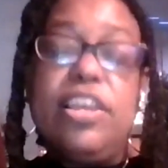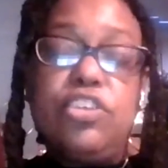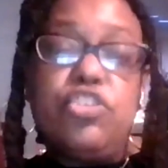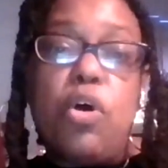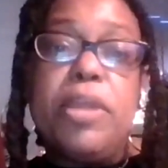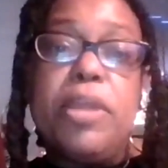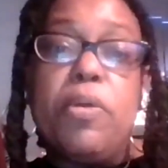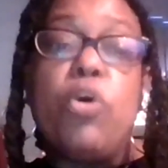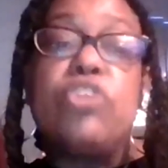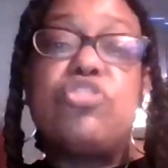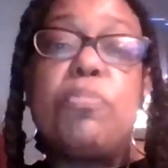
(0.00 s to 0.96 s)
you know, it
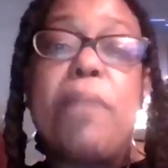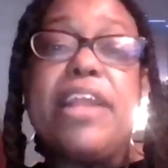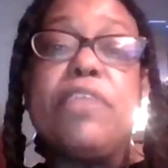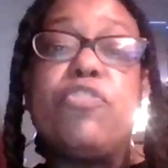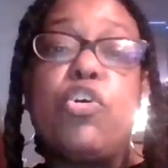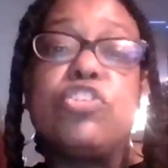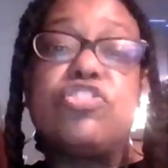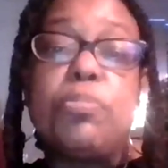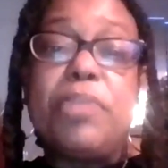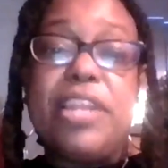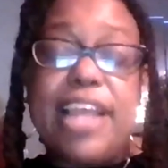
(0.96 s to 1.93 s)
also might have
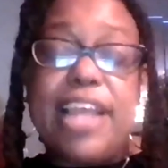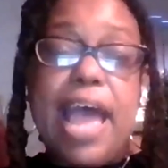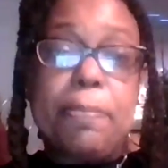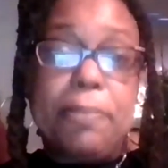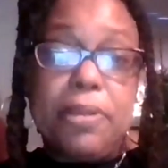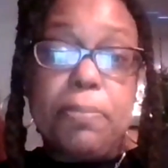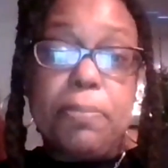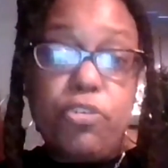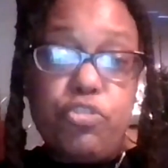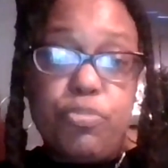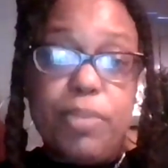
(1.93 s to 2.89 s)
also been the capital
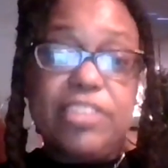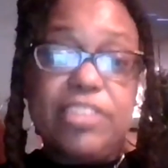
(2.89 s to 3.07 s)
improvement.